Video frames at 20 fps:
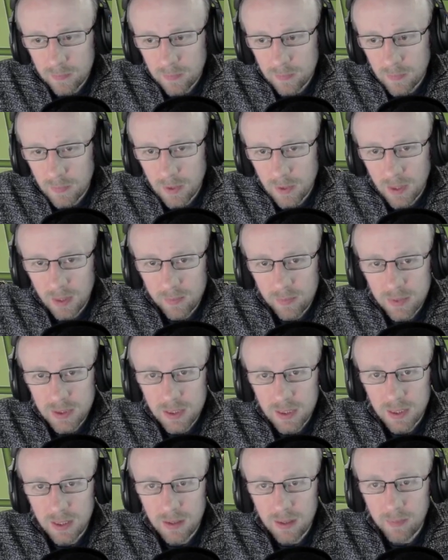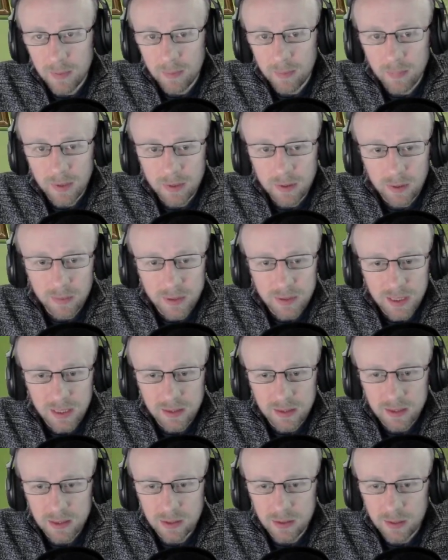Okay, I'm still happy. I'm going to take
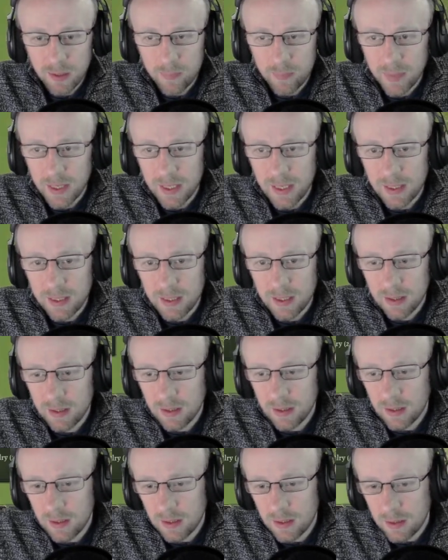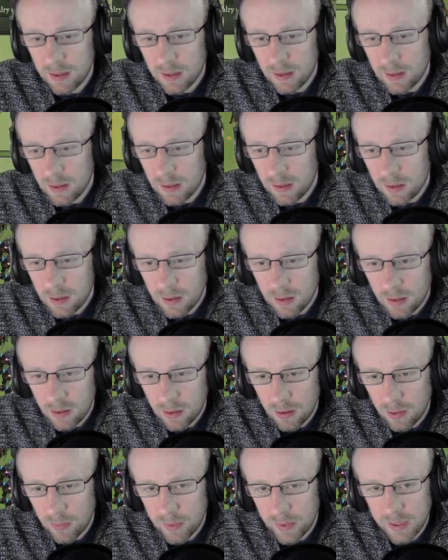this unit back.
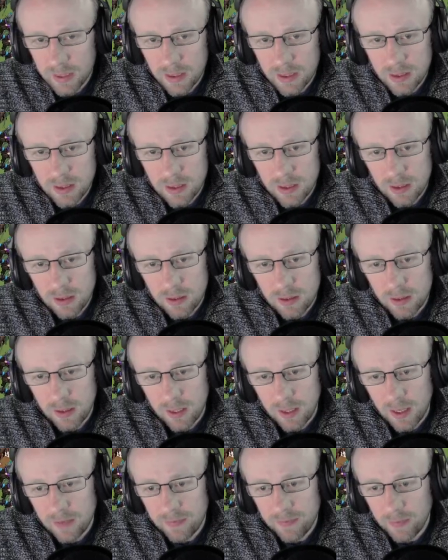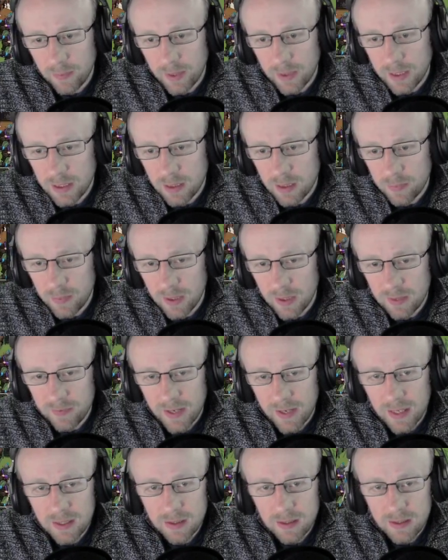Are we in turn? Yeah, I think we need to
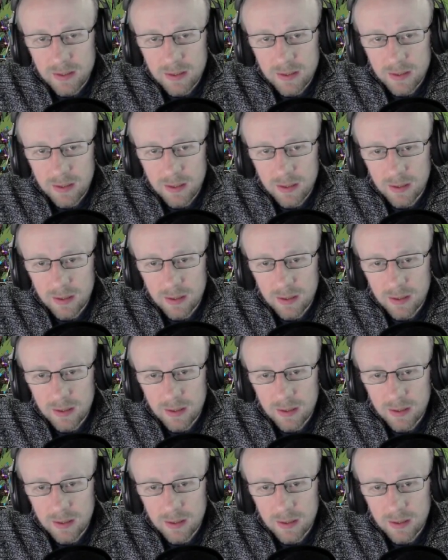advance.